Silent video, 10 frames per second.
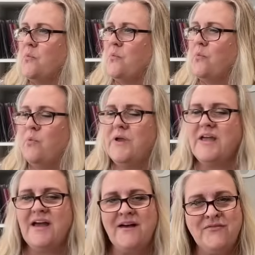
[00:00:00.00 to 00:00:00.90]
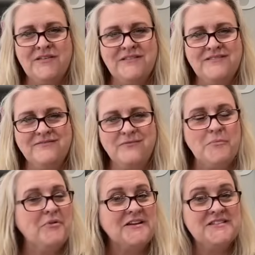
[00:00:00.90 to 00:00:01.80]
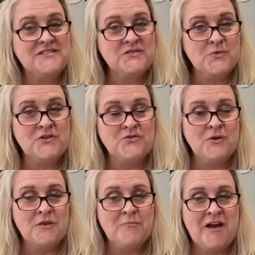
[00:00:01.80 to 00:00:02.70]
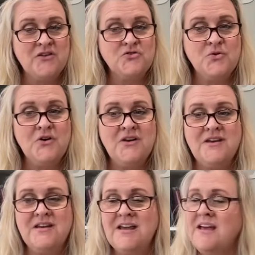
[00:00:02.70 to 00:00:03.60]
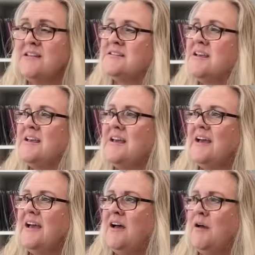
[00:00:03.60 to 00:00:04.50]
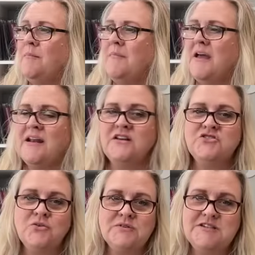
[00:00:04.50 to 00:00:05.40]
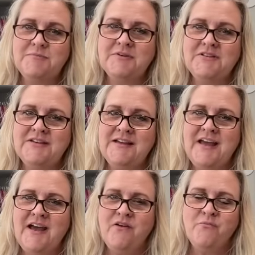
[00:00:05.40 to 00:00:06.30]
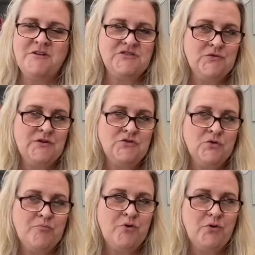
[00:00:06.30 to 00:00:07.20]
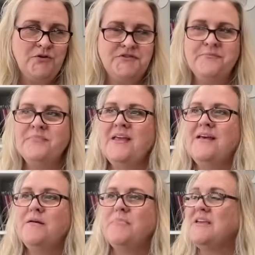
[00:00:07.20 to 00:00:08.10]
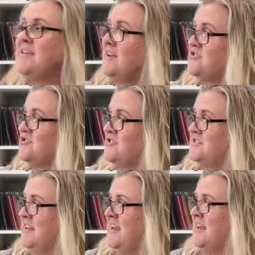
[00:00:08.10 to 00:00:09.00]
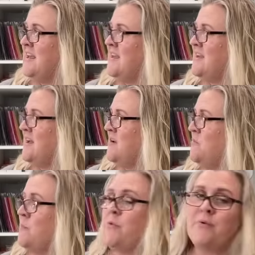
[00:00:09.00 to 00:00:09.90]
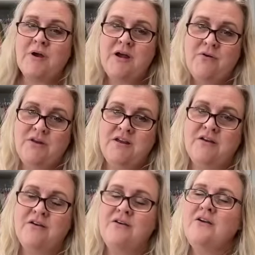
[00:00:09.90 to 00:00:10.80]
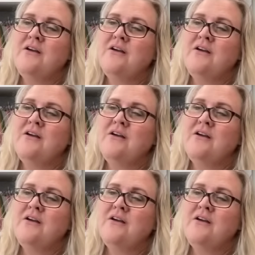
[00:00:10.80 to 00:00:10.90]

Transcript: we haven't replaced the screen door in the back door yet, and I don't typically have my screen door pulled. But yesterday when we were out here,